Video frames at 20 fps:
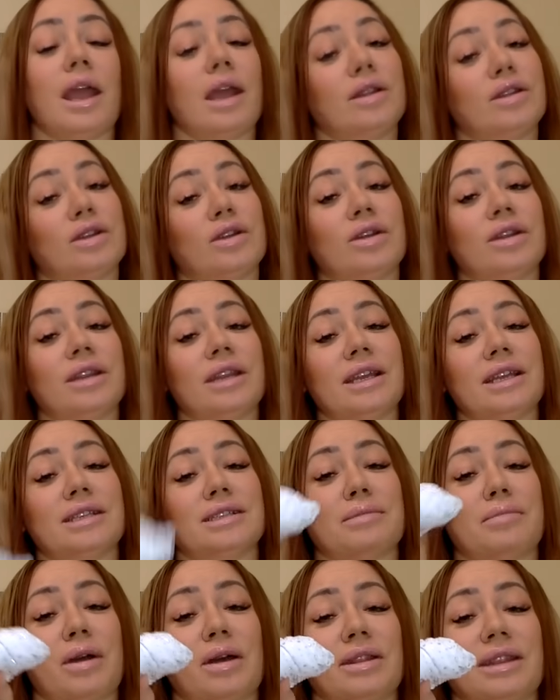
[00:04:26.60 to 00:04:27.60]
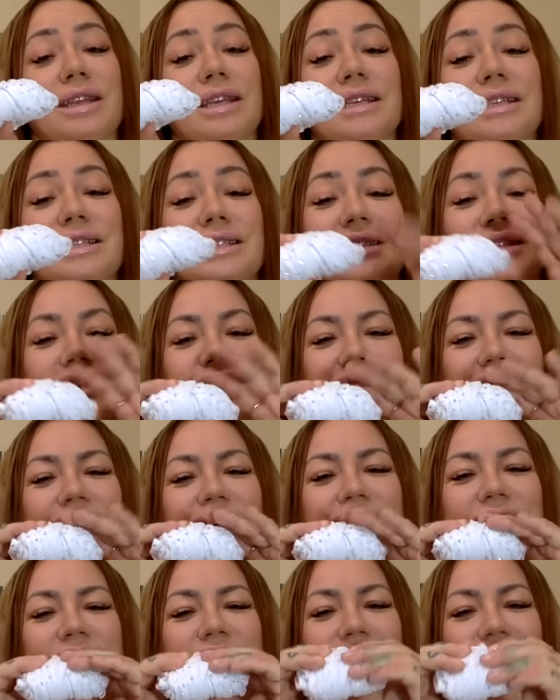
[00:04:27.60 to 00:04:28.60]
And the good thing is about this, they're
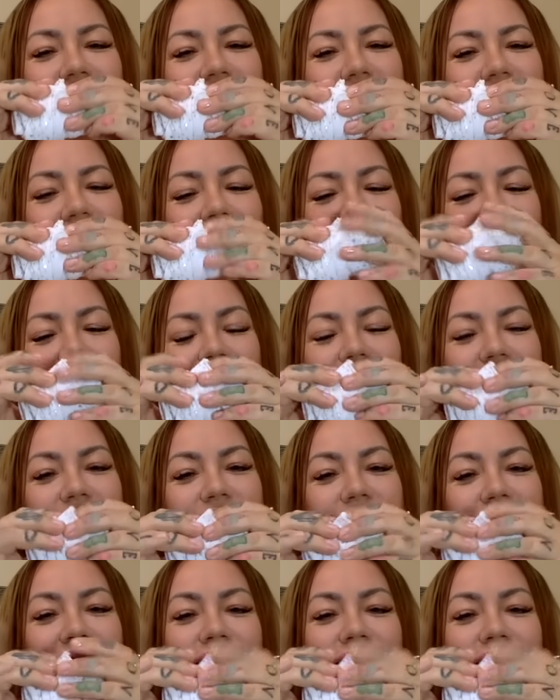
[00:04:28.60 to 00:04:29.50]
teeny tiny